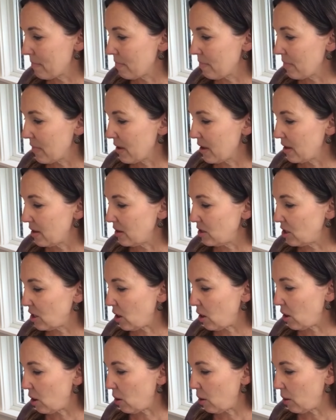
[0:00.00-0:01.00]

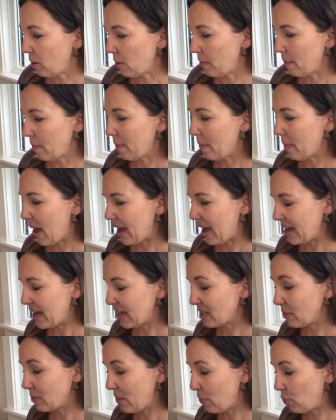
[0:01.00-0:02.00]
So I guess
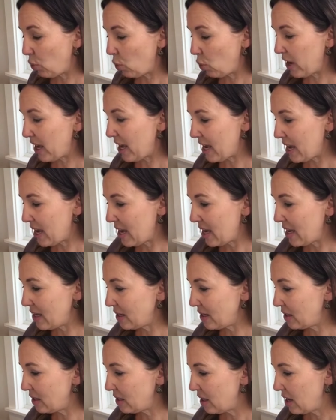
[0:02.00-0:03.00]
my point
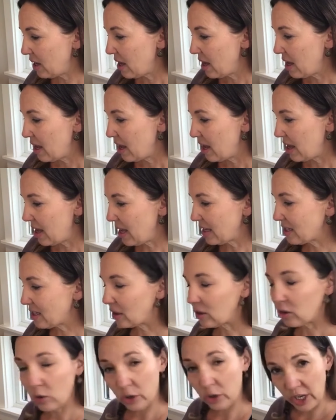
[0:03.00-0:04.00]
is it's a
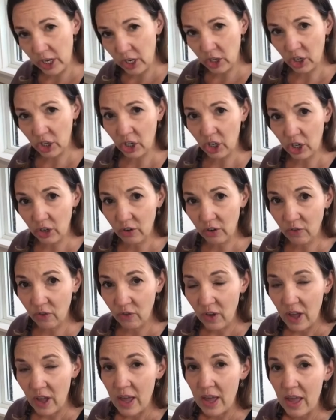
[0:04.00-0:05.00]
learning curve,
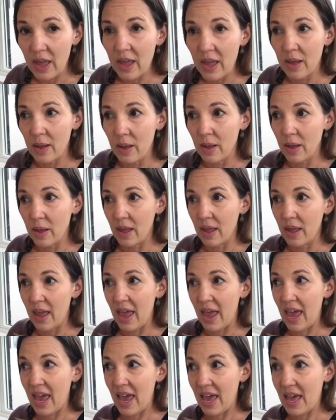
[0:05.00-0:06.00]

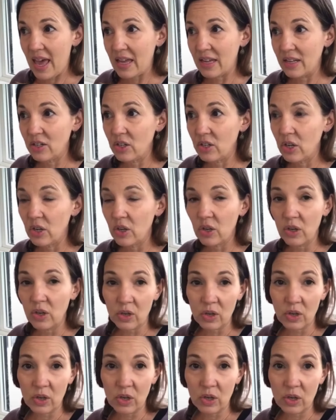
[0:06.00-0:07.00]
and
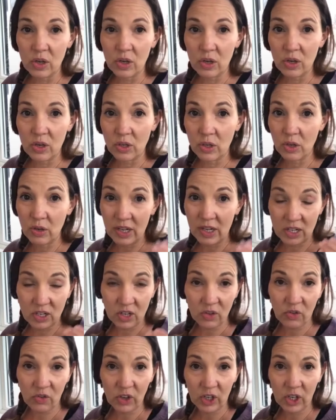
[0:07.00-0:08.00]
you need to
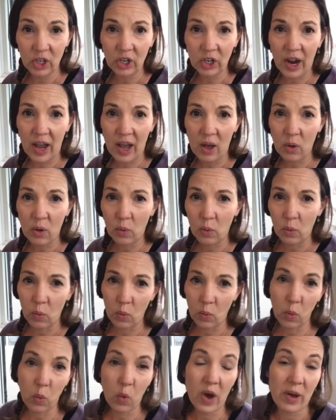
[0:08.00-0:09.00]
figure out
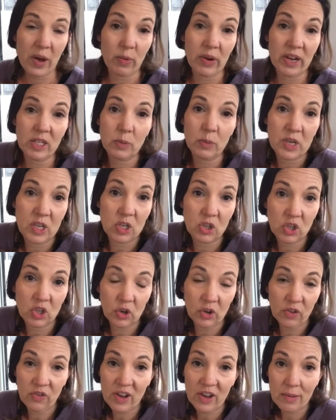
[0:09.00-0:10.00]
what recipes your
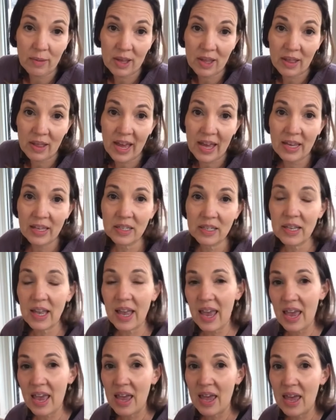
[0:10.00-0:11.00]
family likes
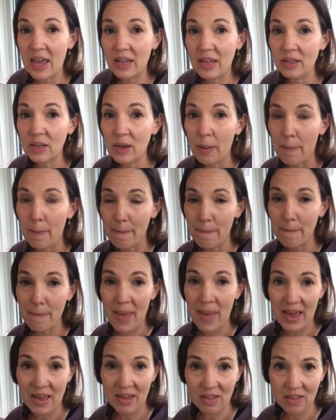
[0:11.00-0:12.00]
and
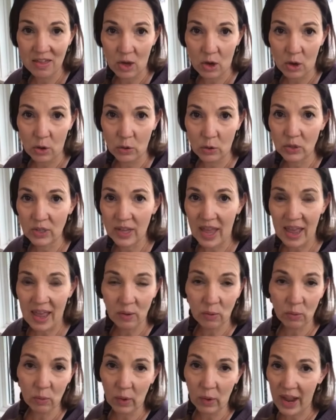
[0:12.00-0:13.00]
make those and
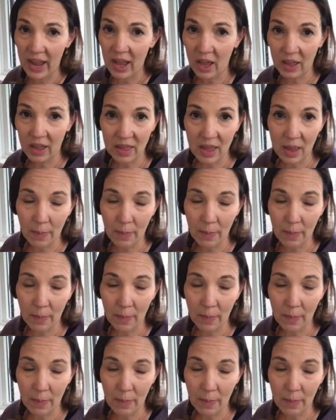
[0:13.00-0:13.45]
write on them